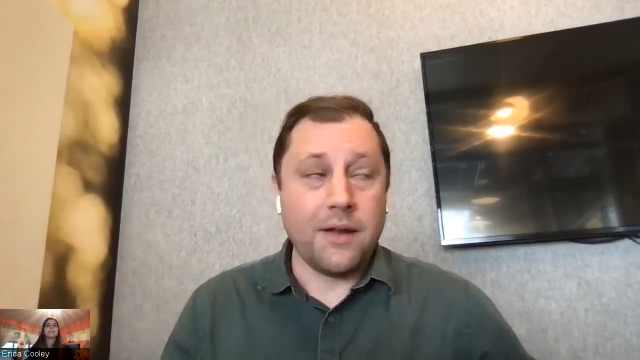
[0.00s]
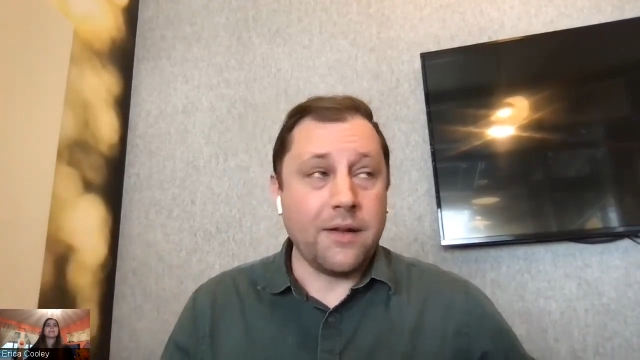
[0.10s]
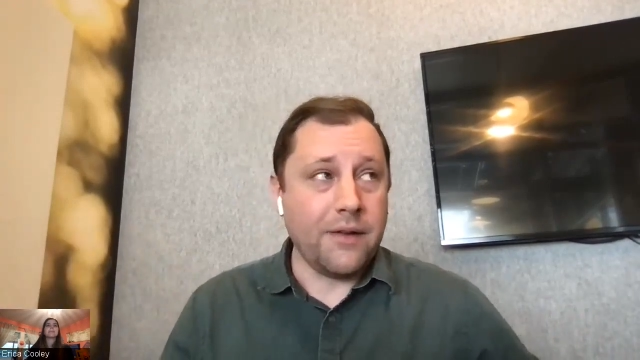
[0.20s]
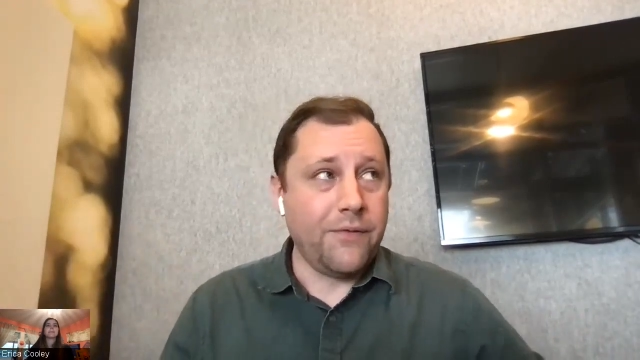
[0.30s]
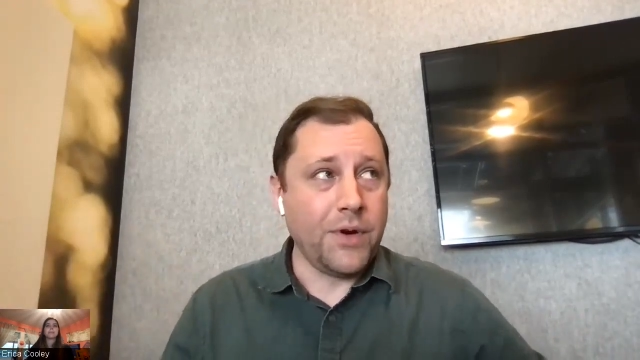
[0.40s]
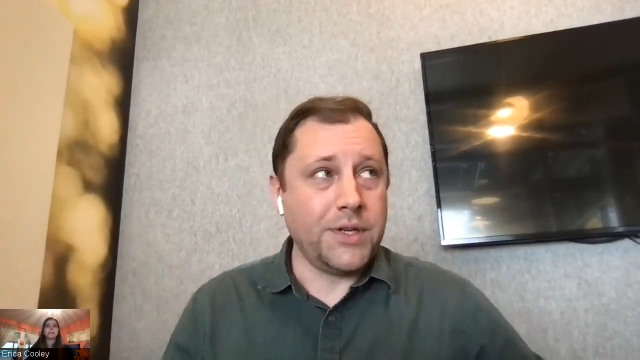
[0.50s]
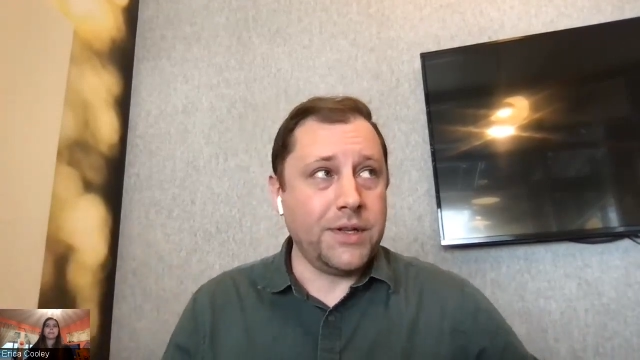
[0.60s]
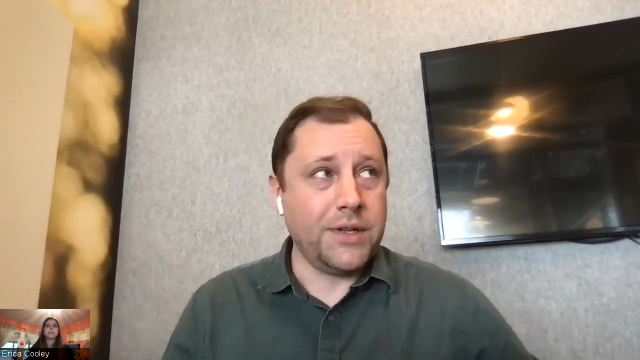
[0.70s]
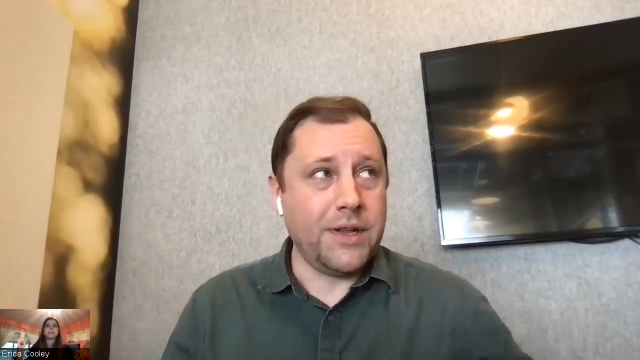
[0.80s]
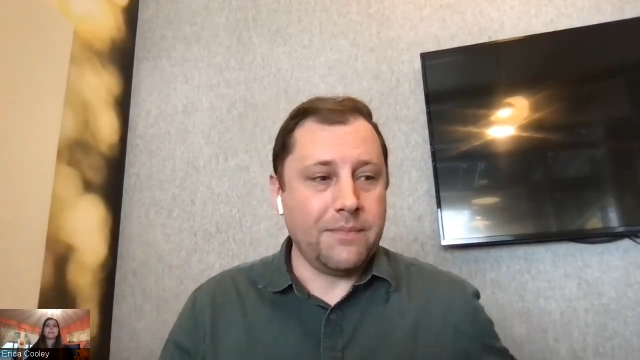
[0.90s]
And
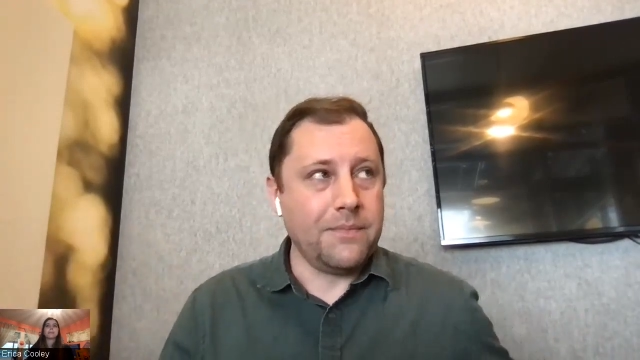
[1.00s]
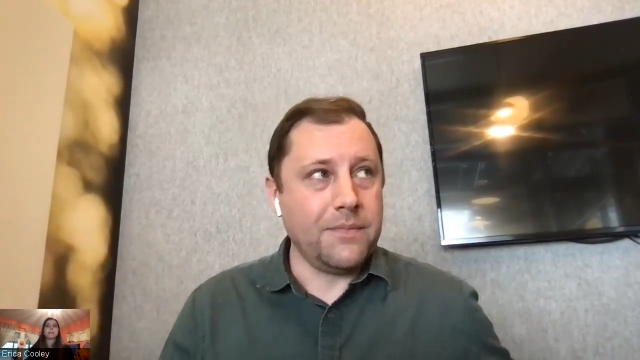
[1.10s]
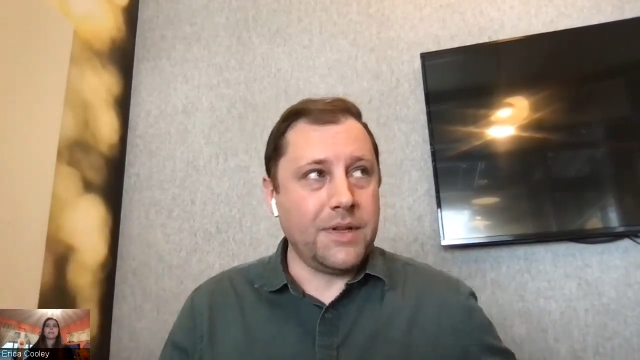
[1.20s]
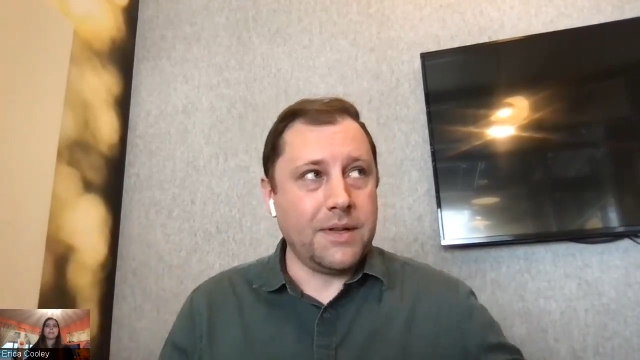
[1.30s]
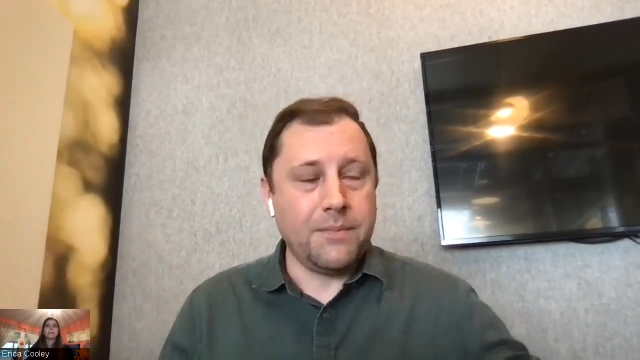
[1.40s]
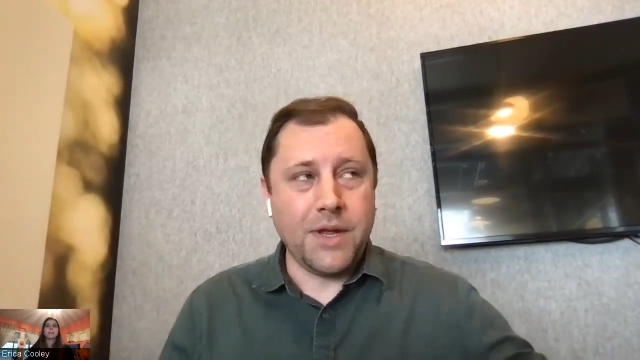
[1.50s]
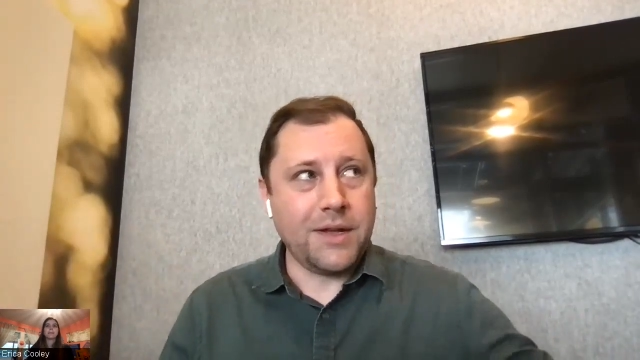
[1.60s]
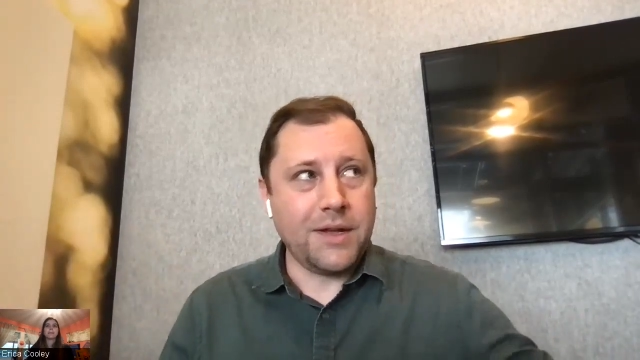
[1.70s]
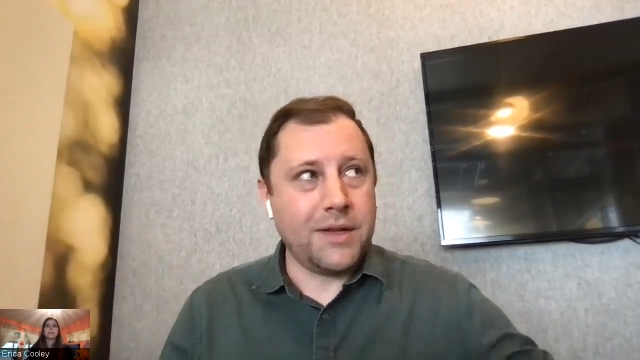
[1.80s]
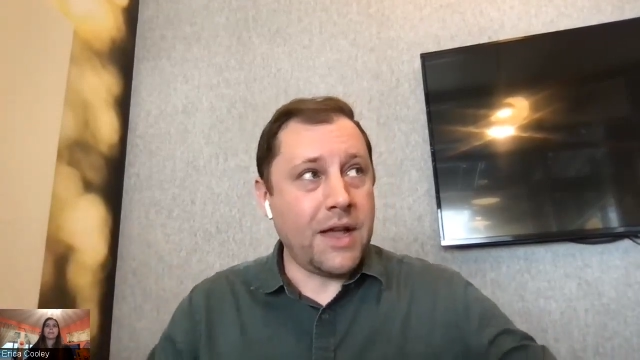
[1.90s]
unfortunately, I'm
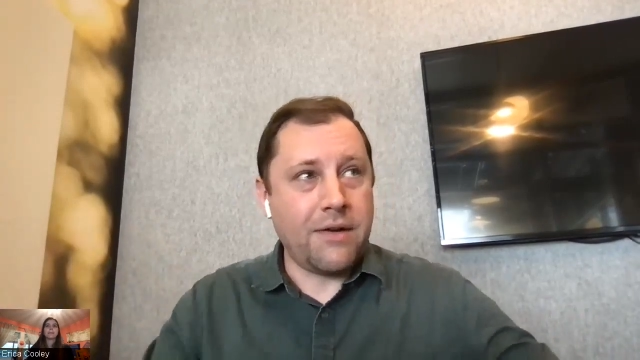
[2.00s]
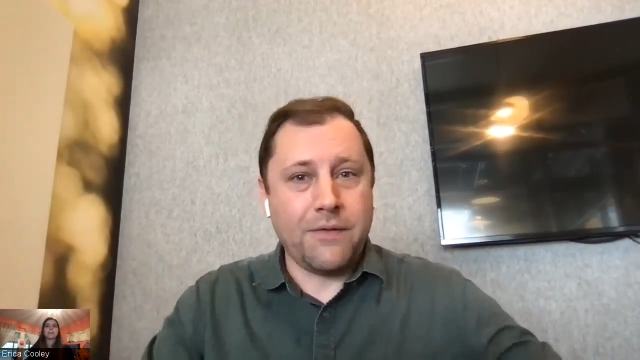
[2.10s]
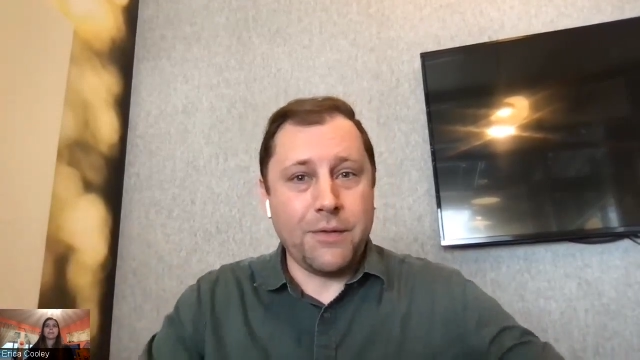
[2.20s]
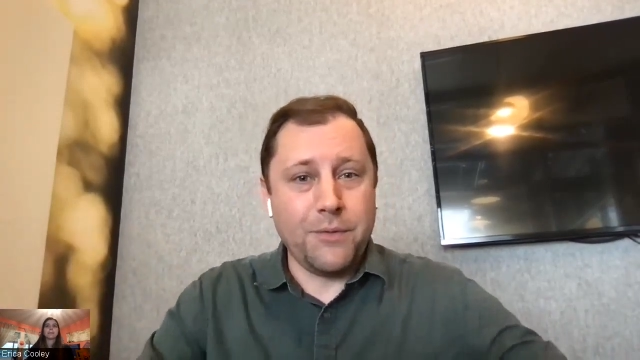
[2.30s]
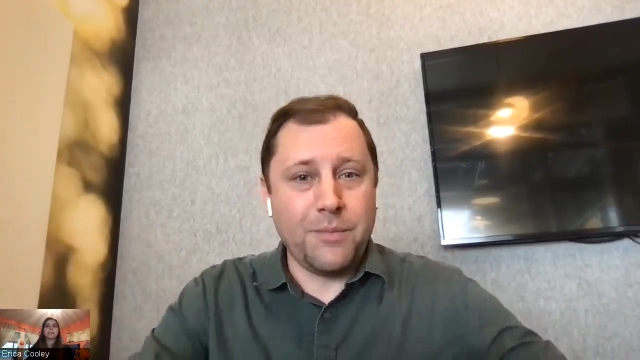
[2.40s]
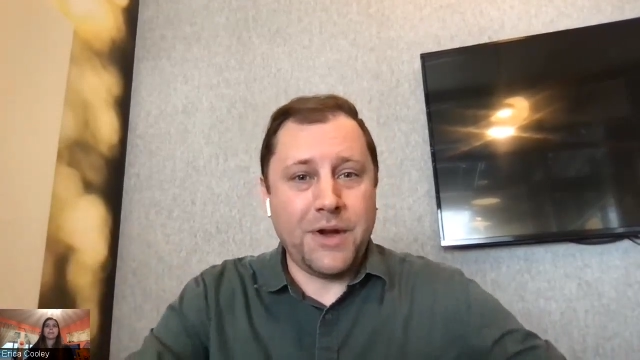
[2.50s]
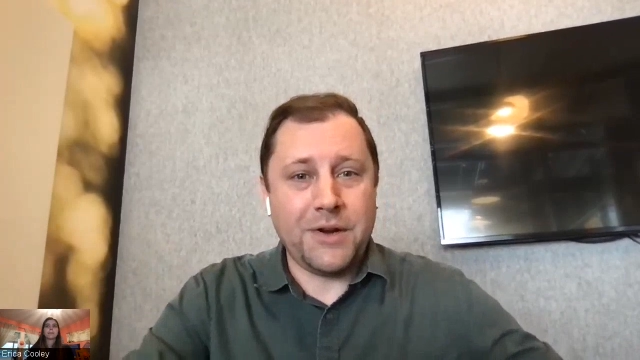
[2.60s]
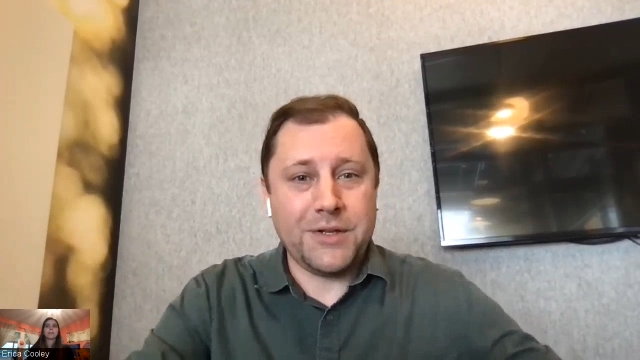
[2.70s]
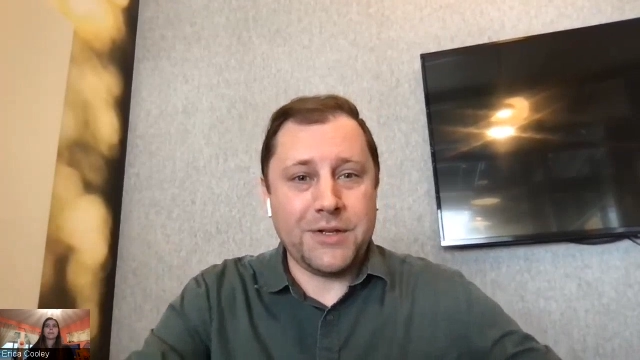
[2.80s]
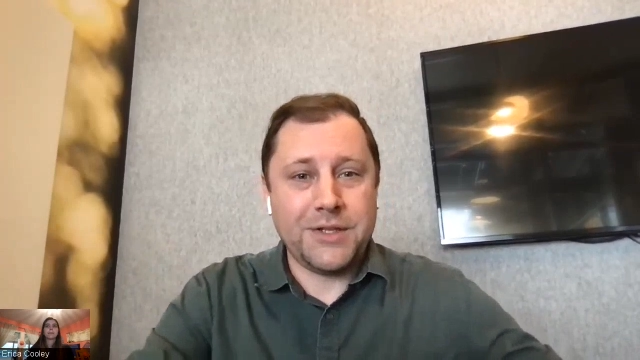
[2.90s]
being kicked out of the room here.